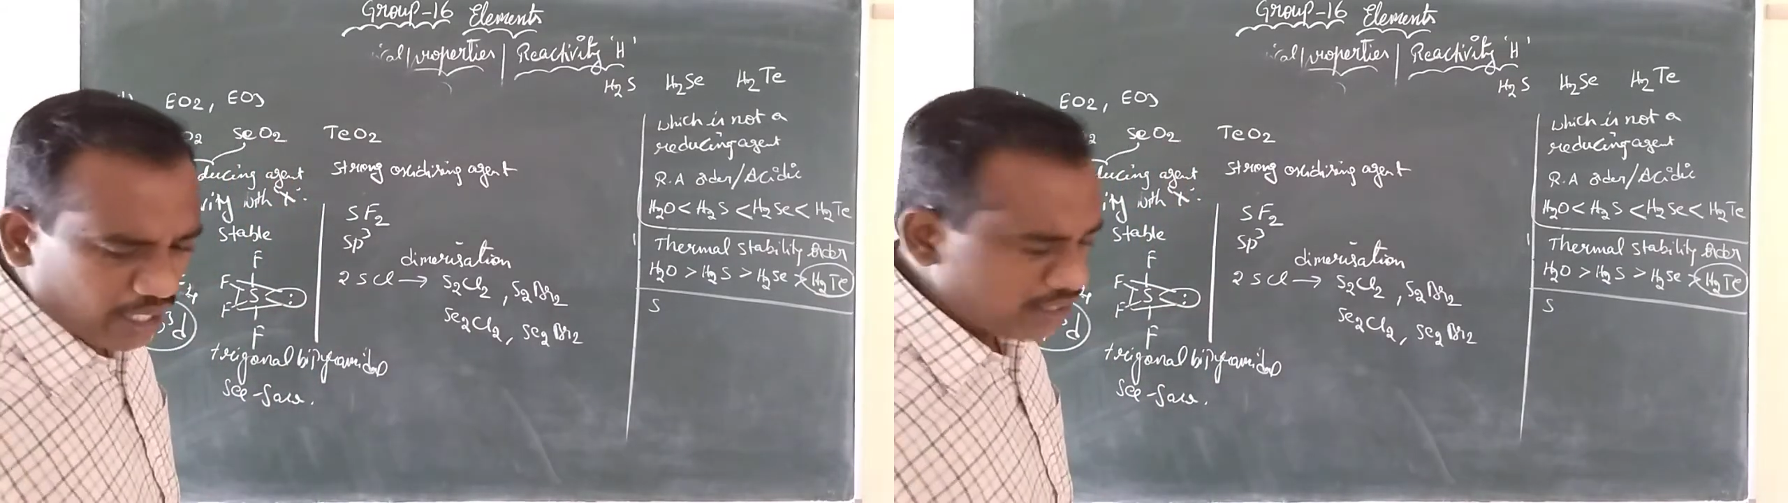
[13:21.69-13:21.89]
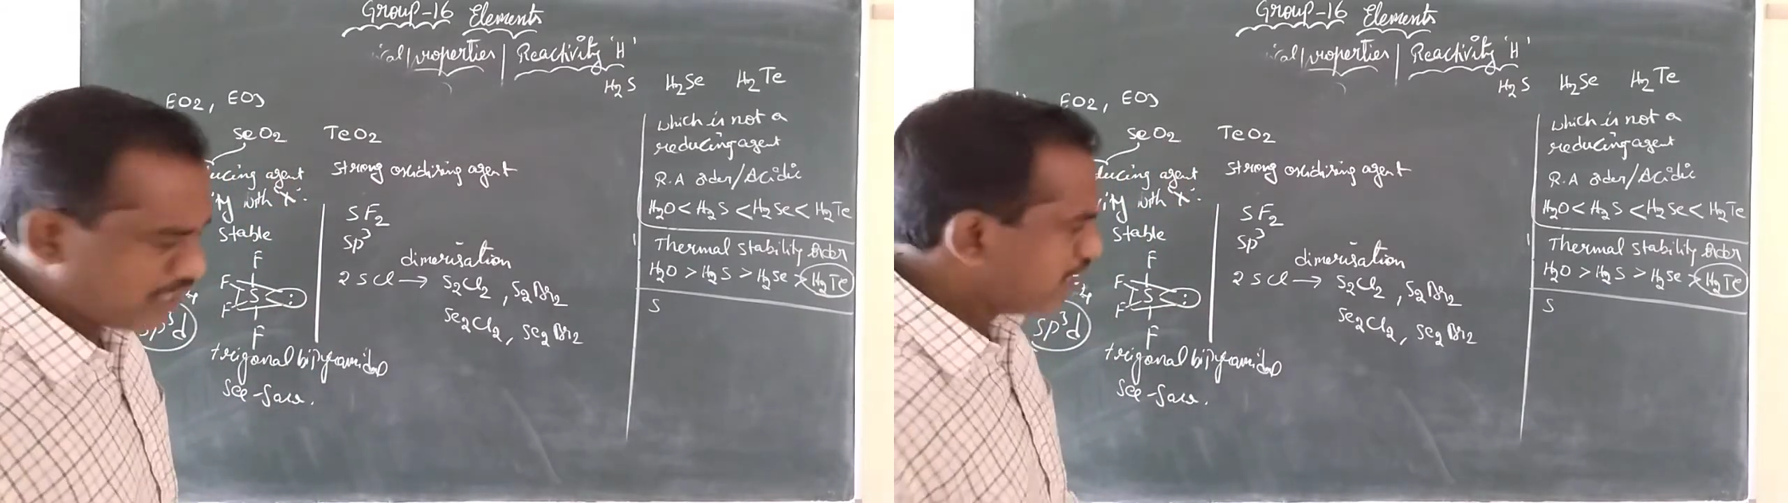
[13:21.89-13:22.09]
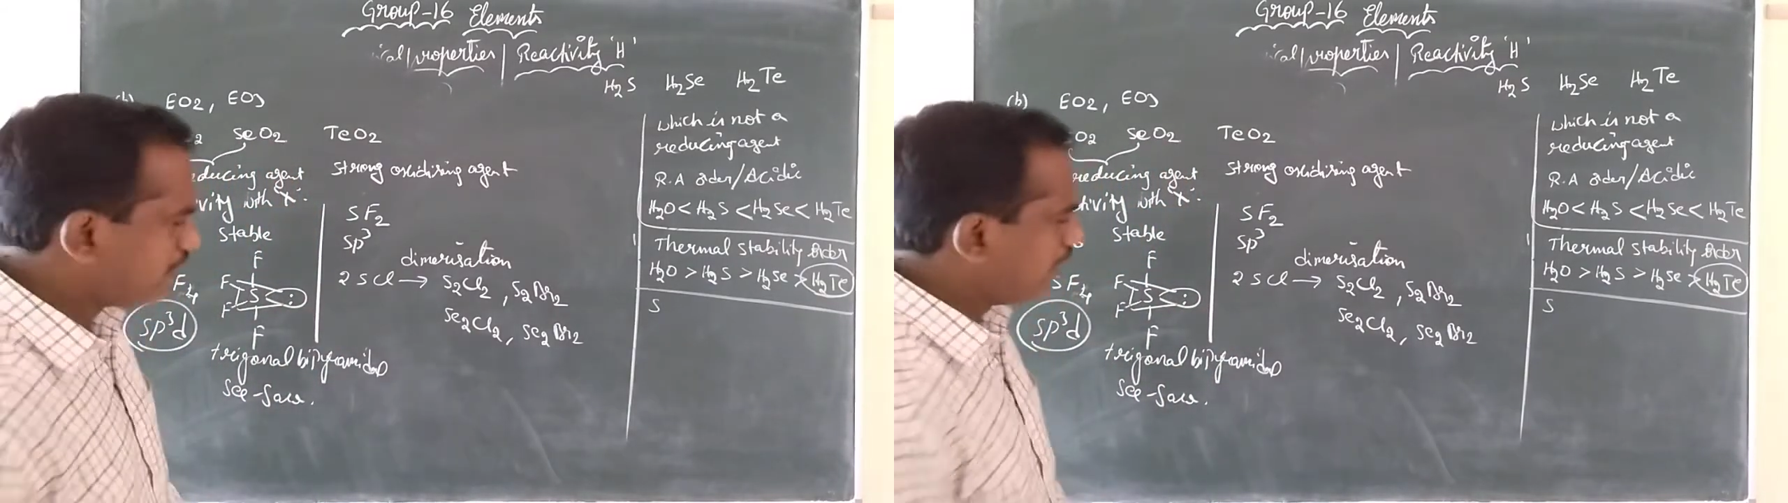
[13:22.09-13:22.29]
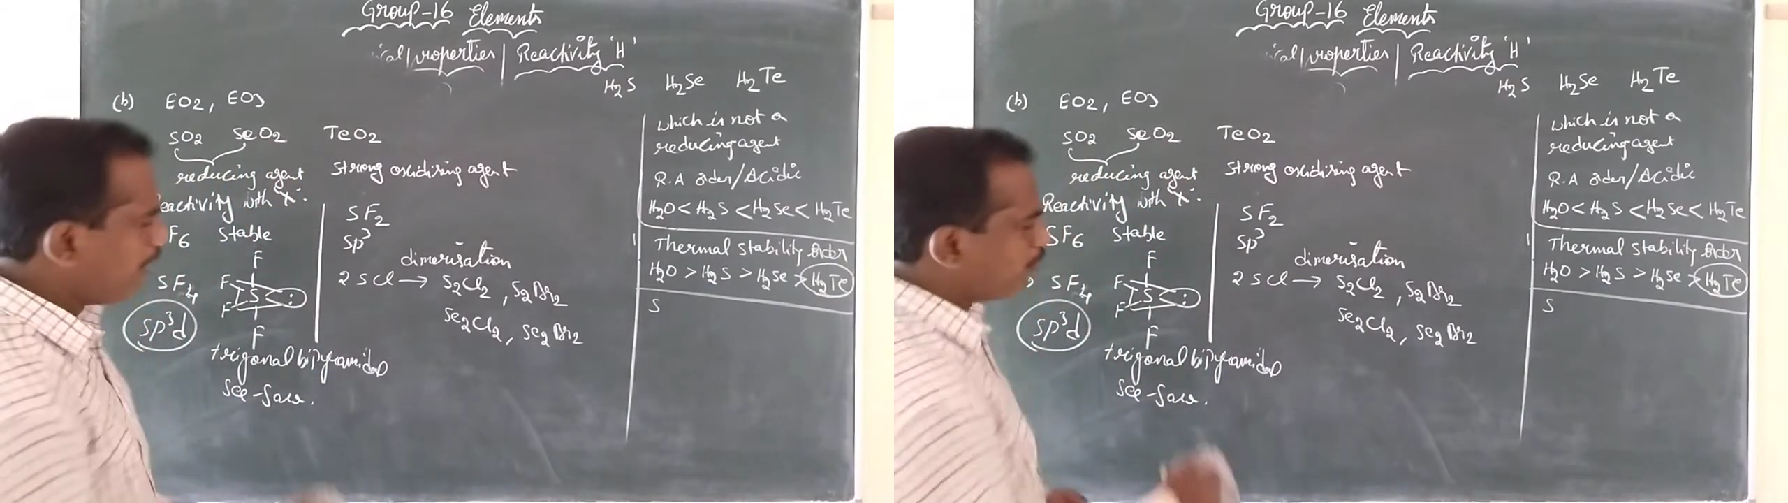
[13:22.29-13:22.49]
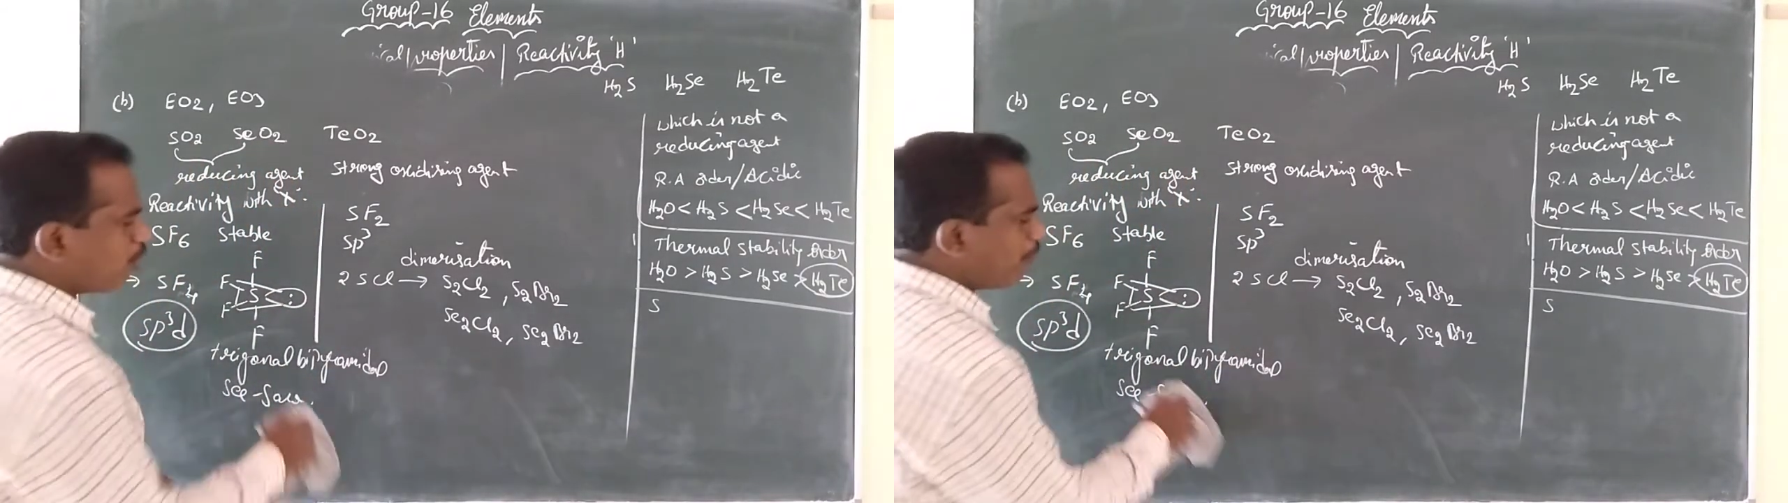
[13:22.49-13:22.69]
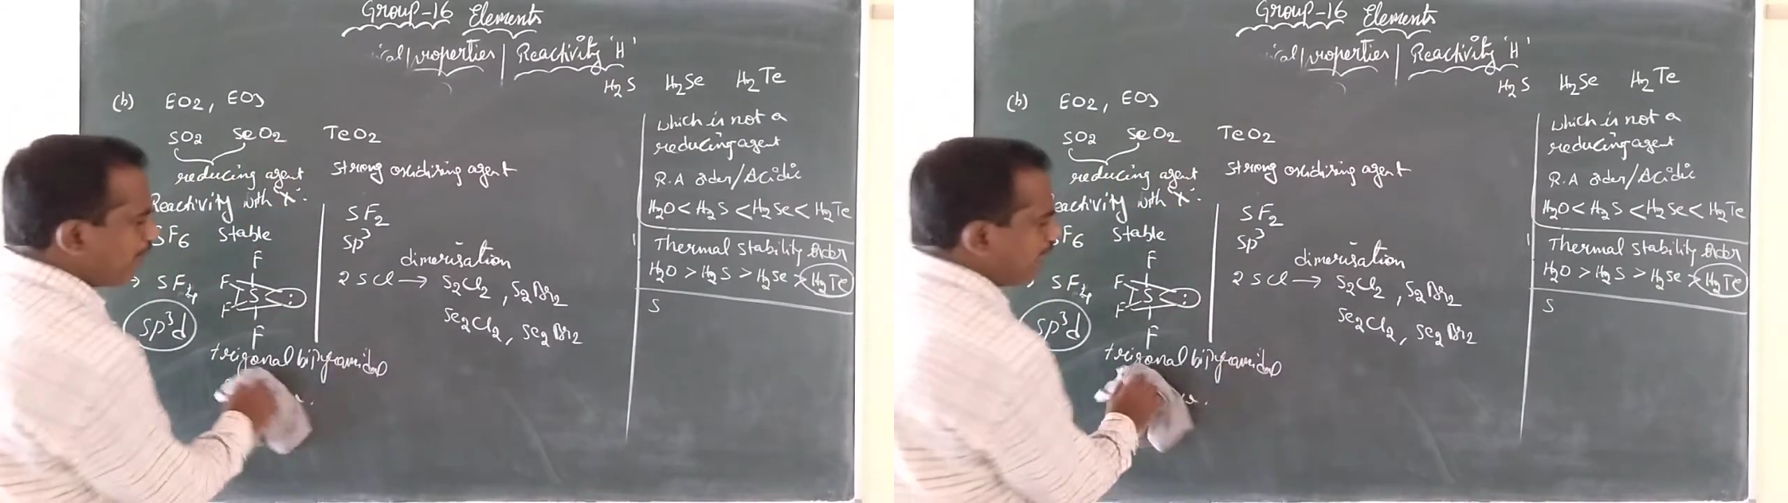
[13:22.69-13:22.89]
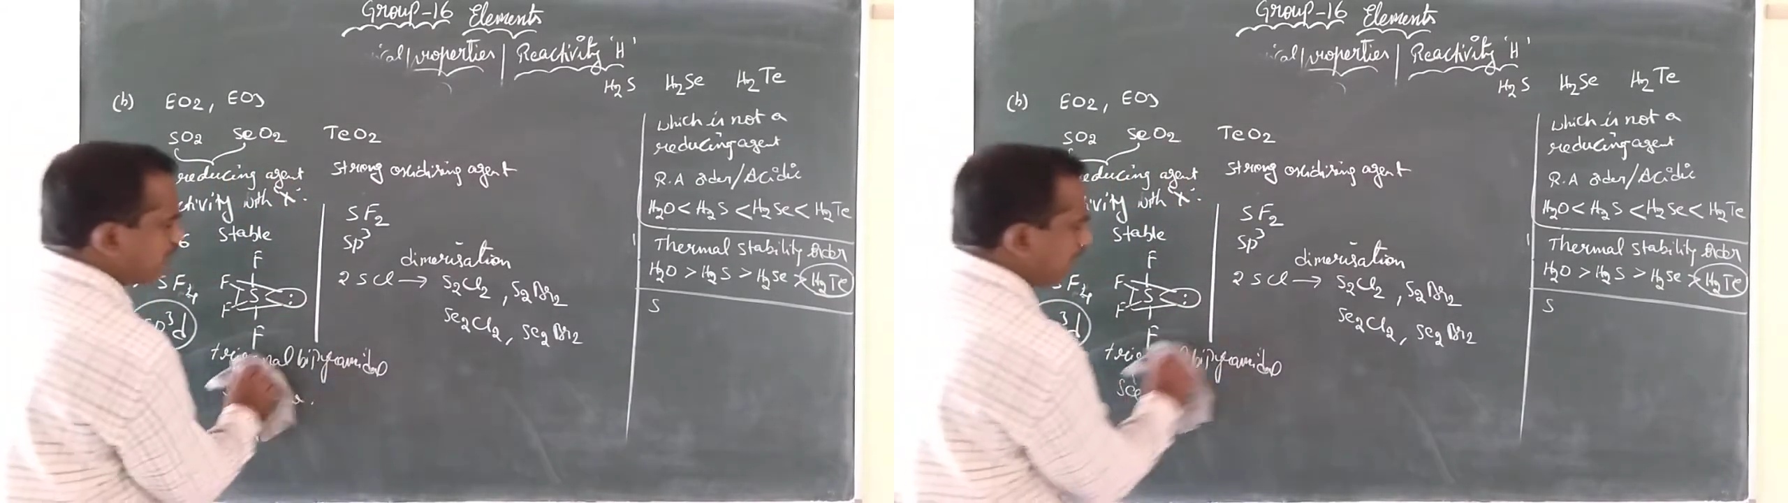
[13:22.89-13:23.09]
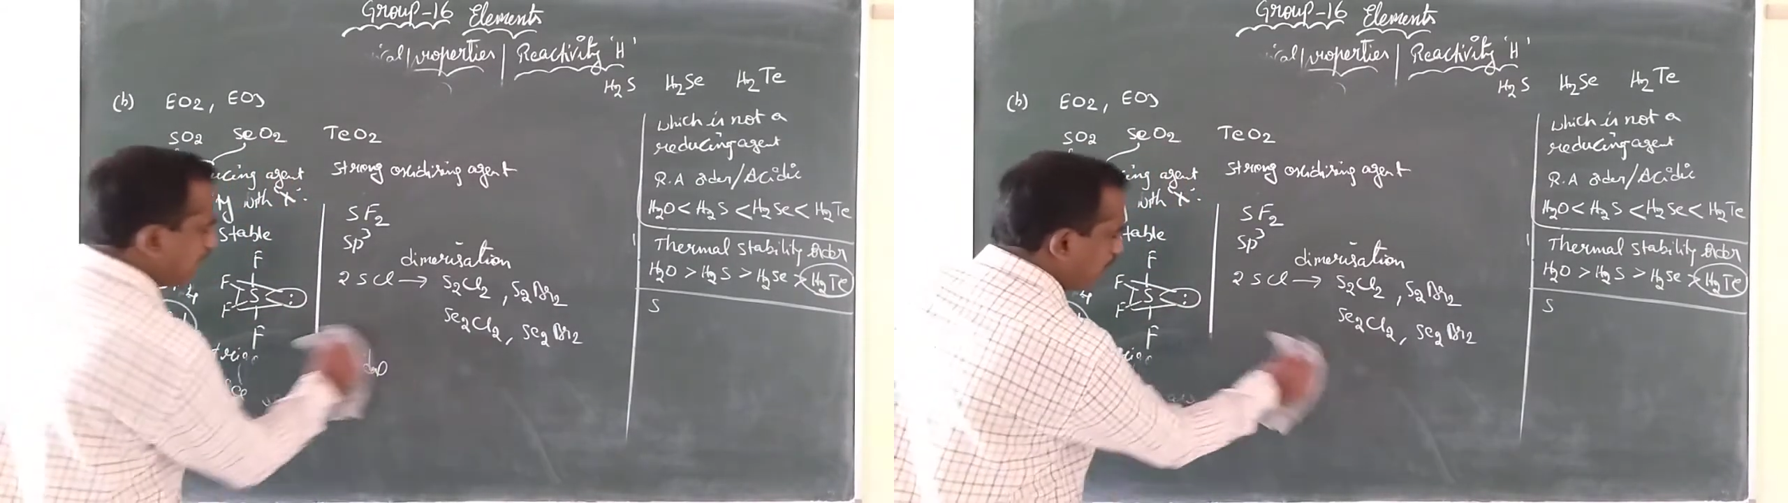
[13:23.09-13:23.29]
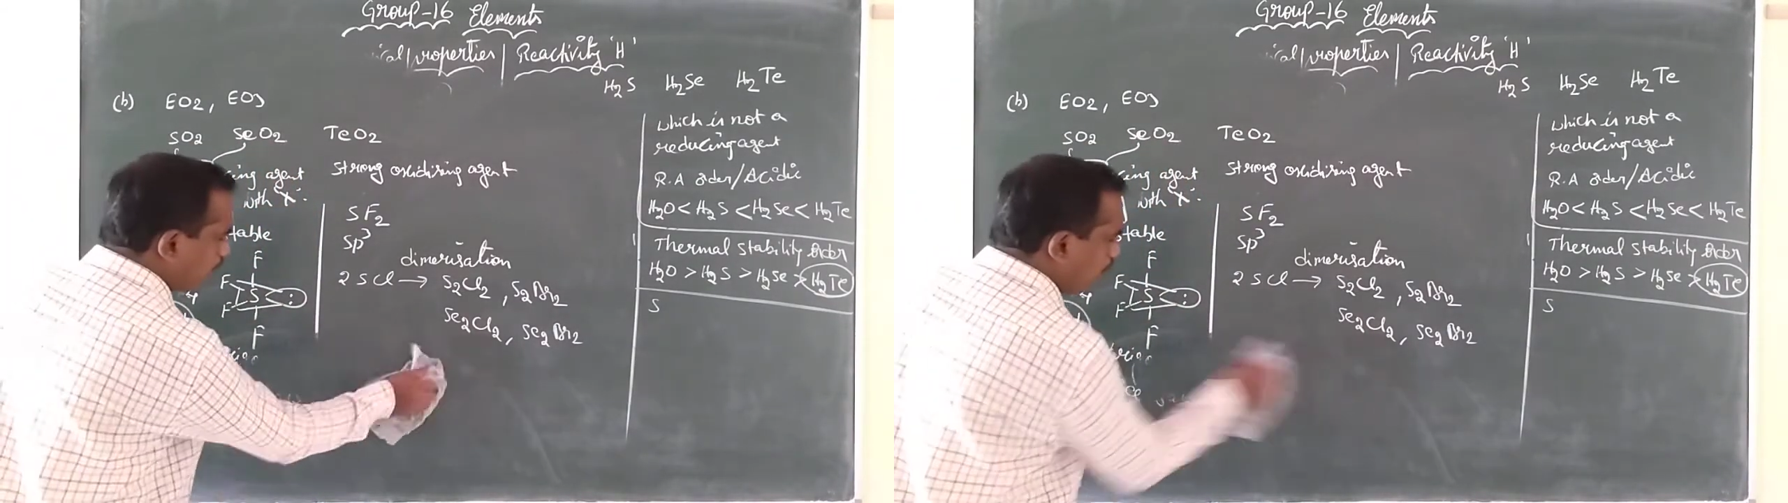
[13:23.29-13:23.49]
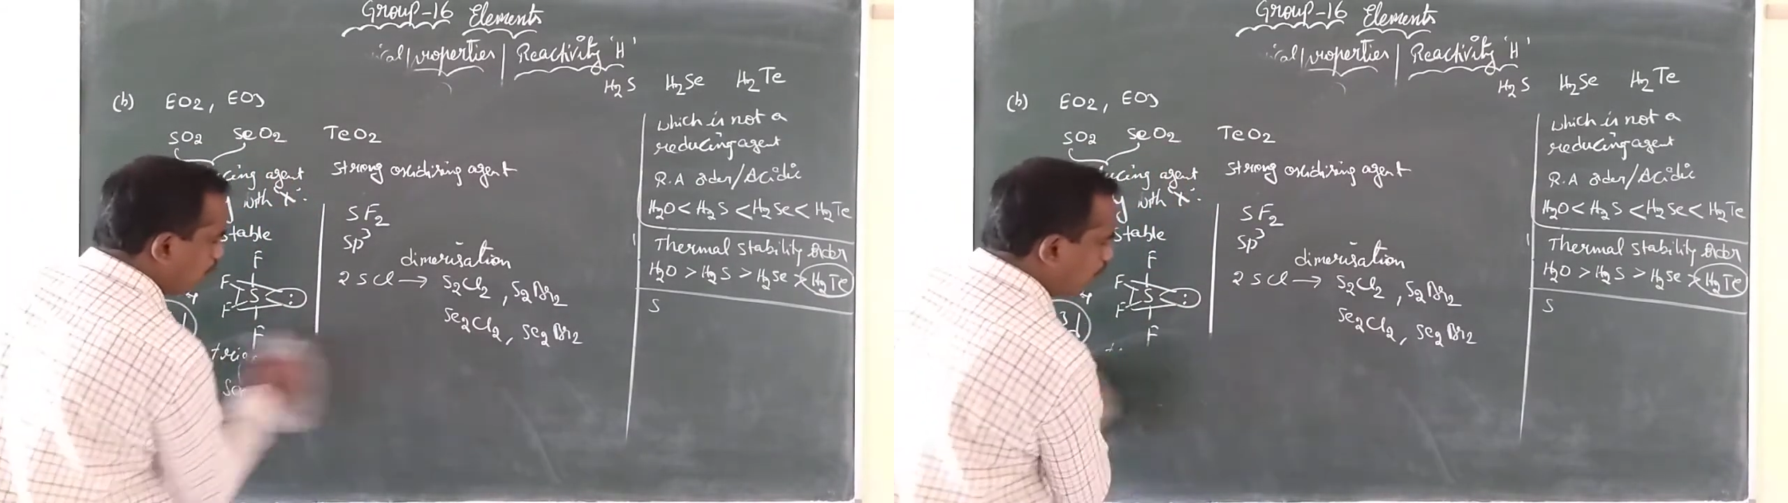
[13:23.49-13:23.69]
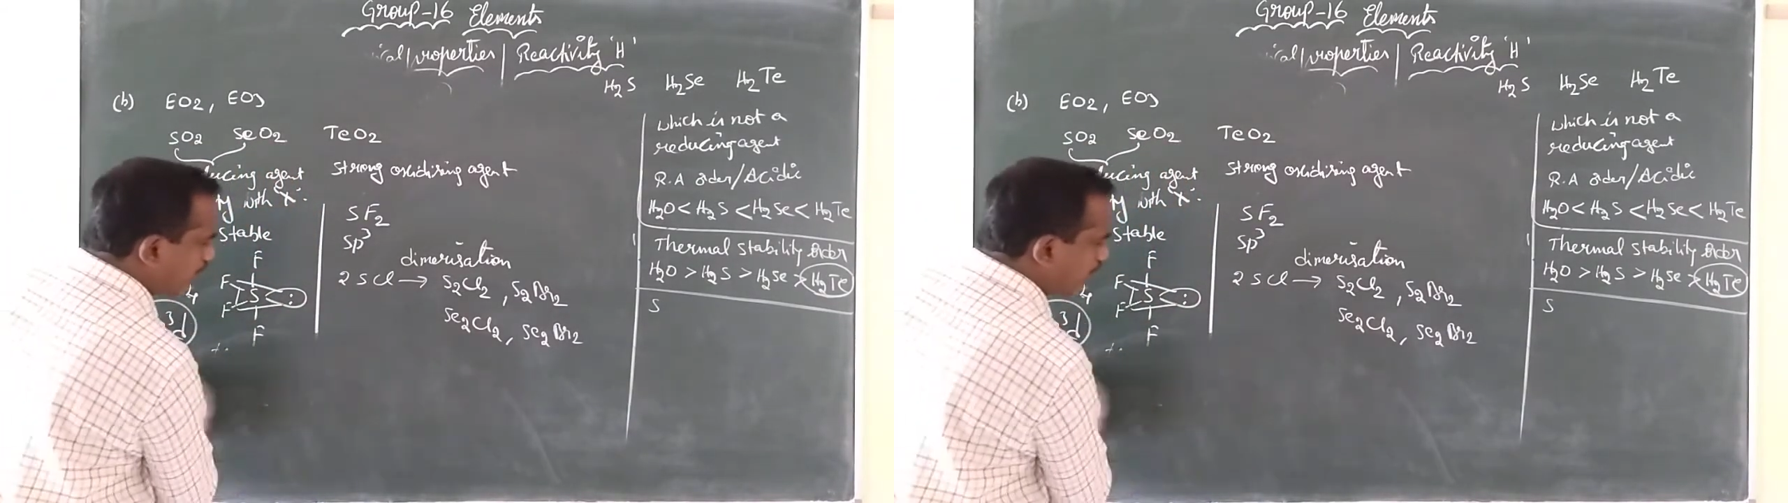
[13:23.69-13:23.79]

these dibromides undergo